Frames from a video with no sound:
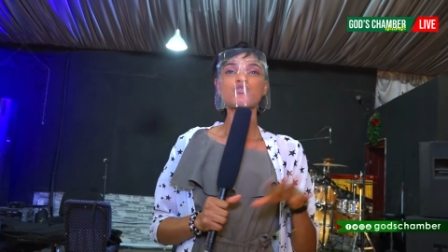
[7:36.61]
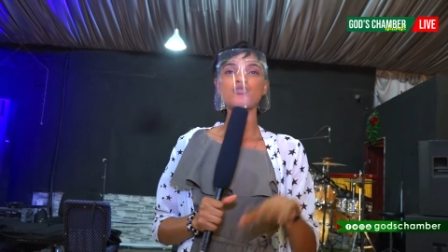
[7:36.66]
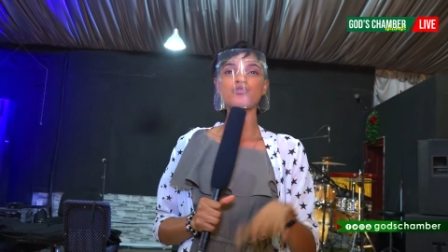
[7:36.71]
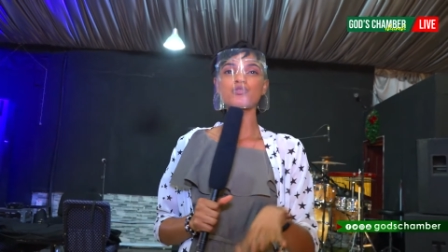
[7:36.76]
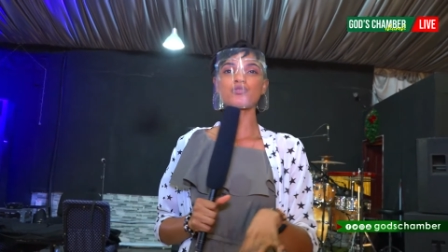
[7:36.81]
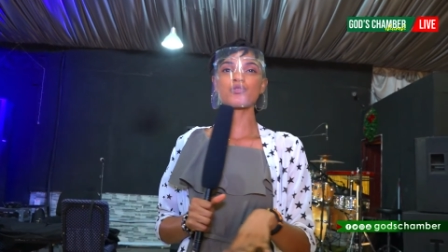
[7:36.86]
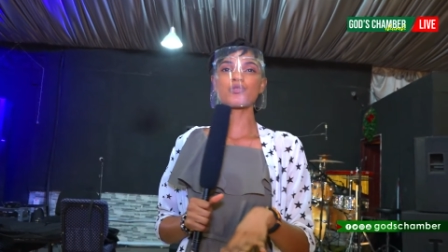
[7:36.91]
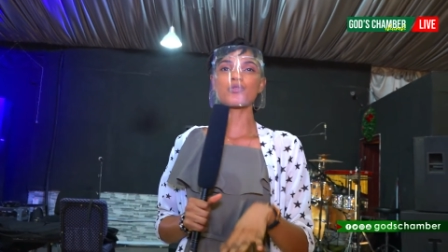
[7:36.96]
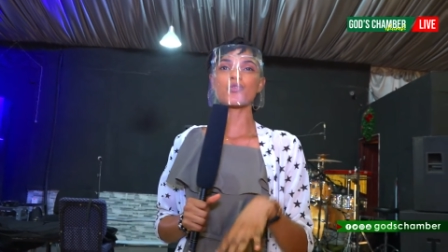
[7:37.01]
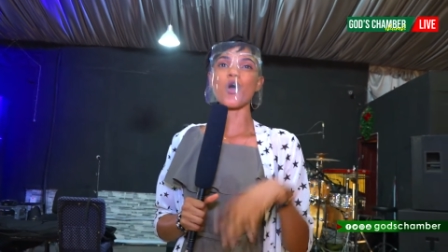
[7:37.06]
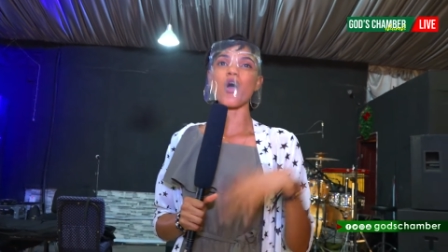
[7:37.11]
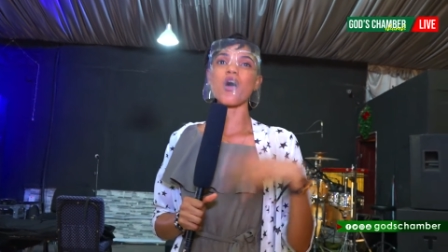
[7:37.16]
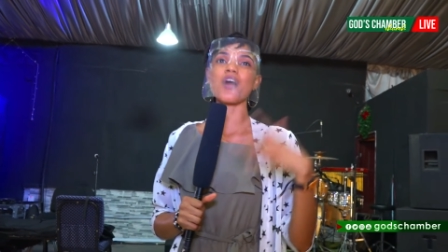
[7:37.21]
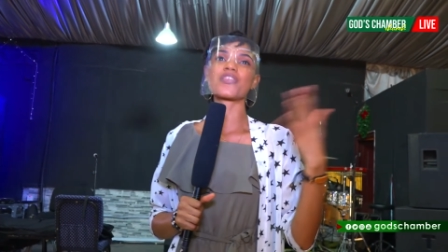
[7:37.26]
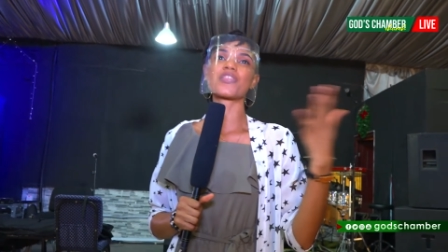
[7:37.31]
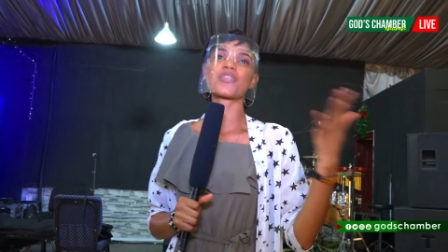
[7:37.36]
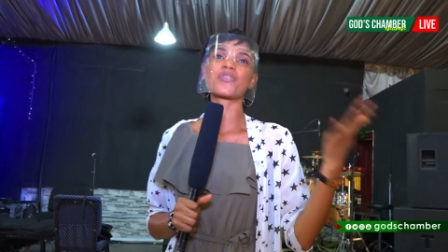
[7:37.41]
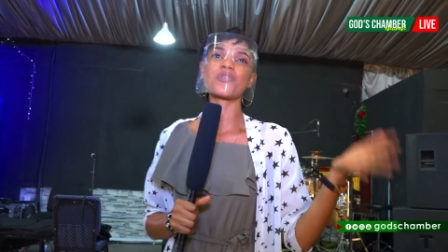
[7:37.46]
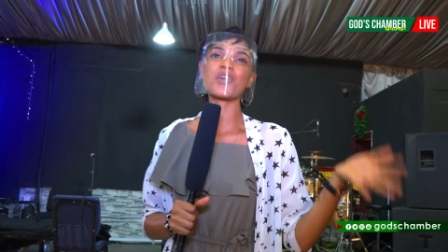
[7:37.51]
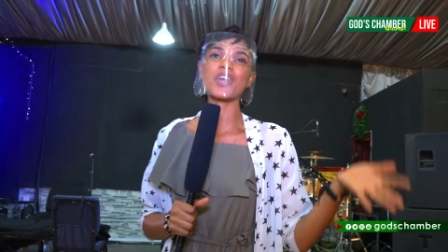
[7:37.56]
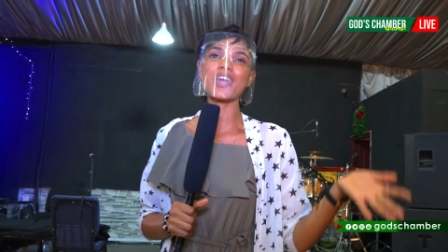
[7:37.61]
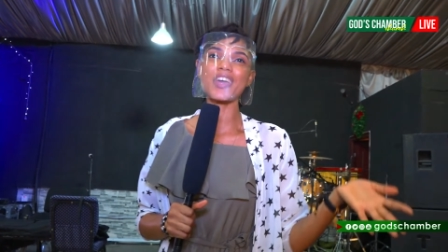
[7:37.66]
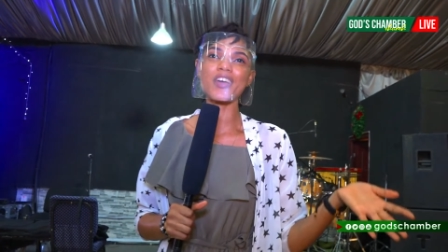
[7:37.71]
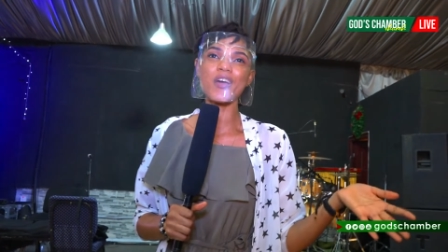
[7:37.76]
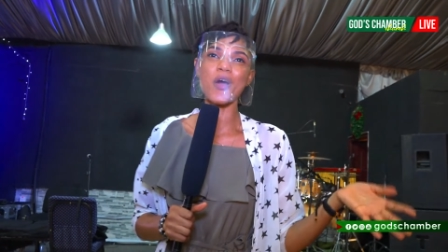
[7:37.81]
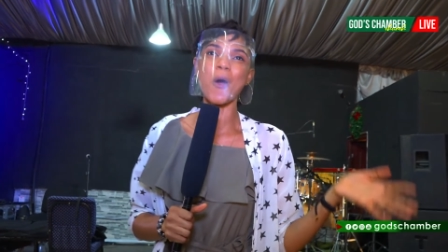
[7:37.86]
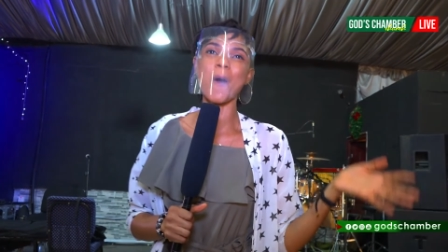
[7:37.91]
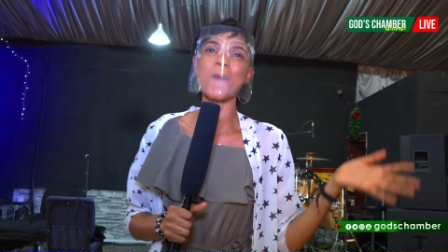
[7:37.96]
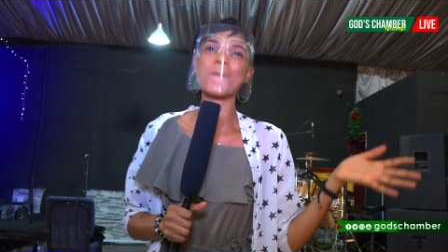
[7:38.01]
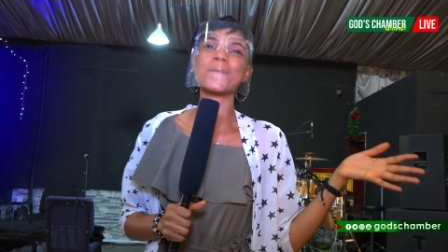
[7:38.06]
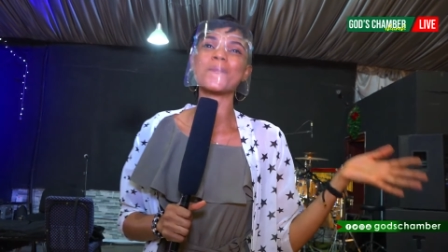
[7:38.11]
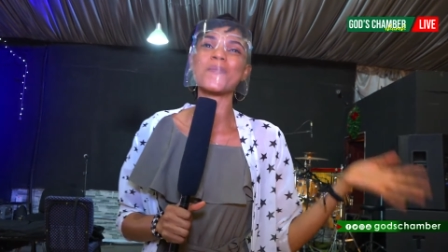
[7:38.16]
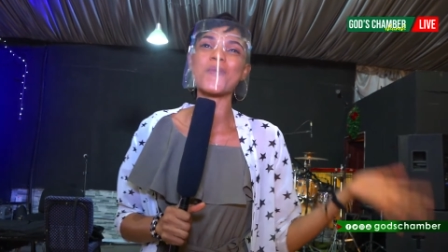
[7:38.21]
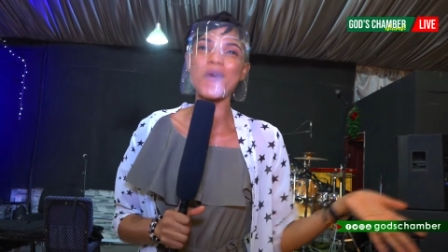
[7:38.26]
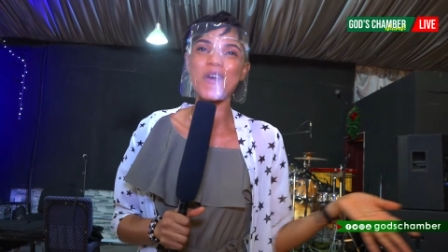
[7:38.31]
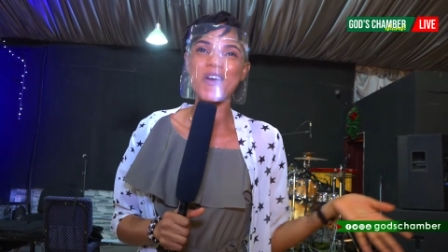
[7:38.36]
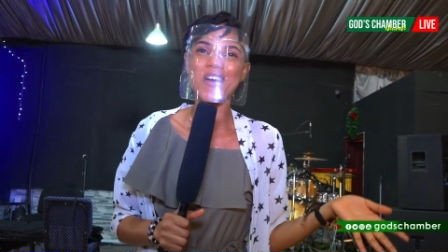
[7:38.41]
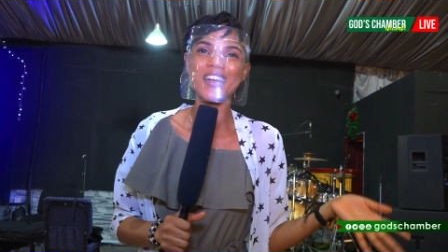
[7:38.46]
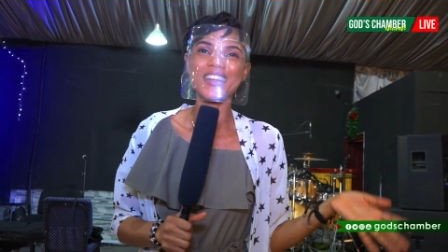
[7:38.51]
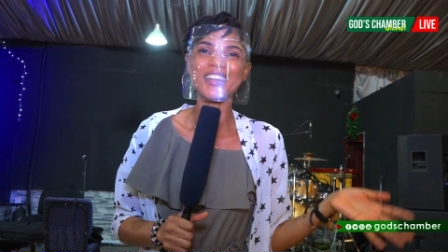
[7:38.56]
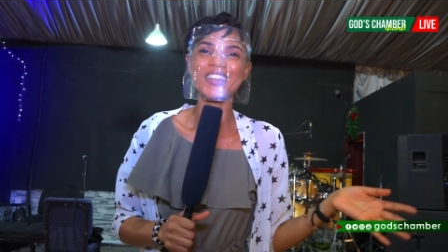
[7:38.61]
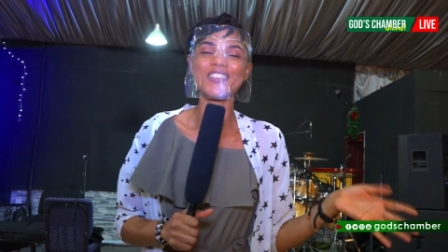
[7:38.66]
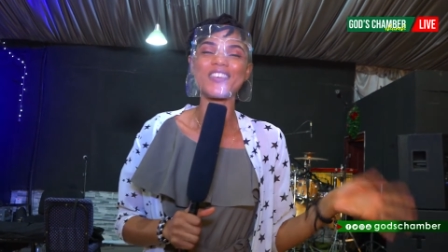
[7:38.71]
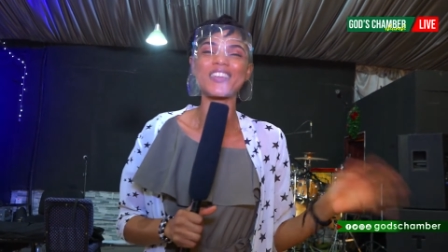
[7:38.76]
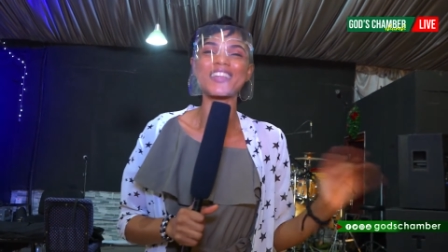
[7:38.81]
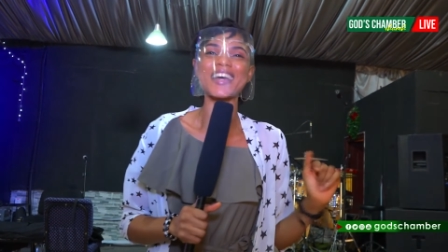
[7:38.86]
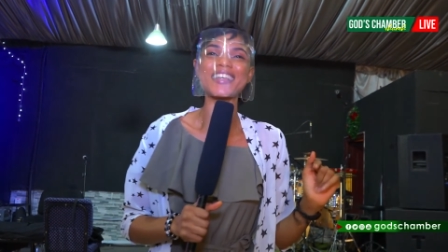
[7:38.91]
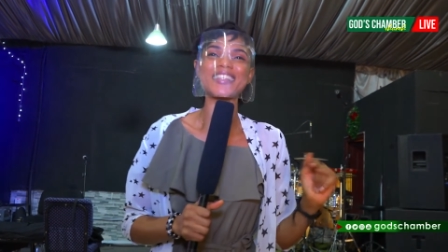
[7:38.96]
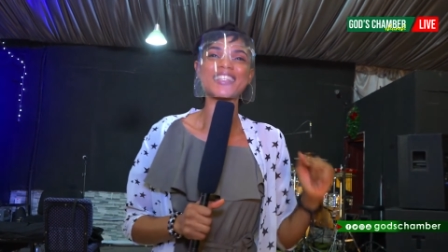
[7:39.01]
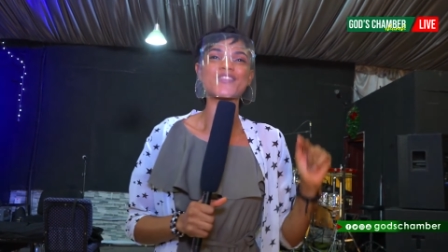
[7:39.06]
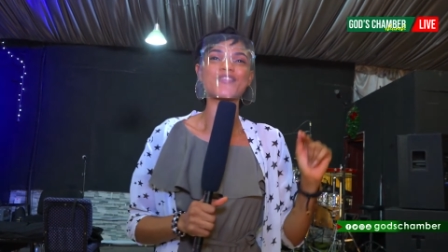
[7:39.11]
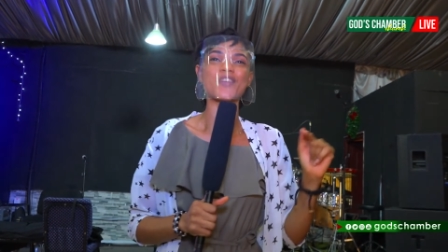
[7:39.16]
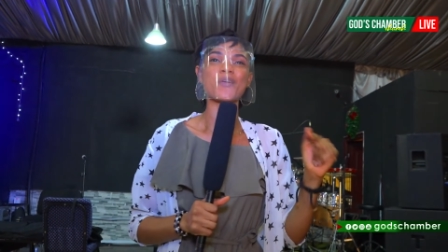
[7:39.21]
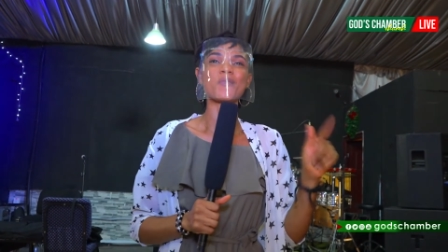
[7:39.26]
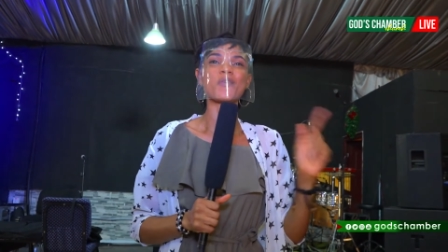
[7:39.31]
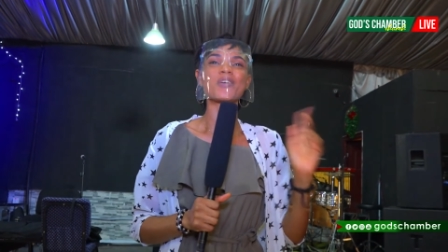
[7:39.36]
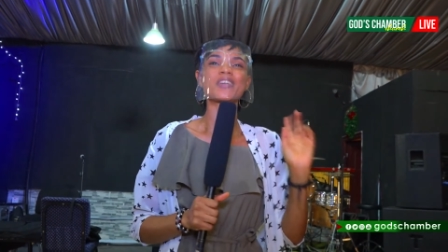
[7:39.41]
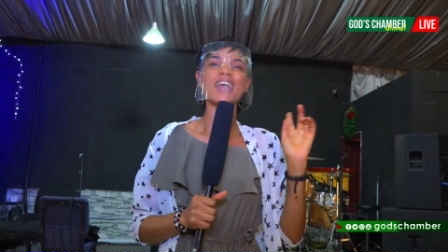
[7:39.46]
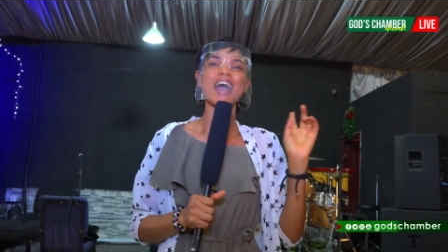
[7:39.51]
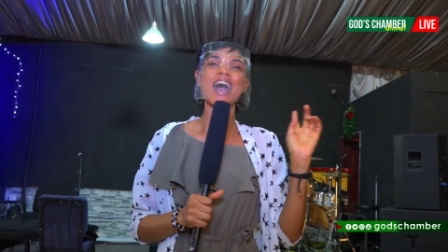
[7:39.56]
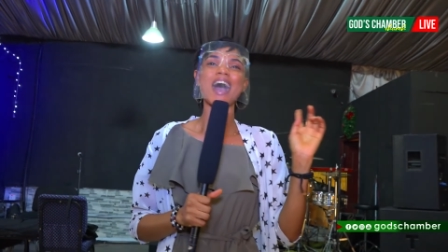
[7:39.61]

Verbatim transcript: two or three or more you know lessons from what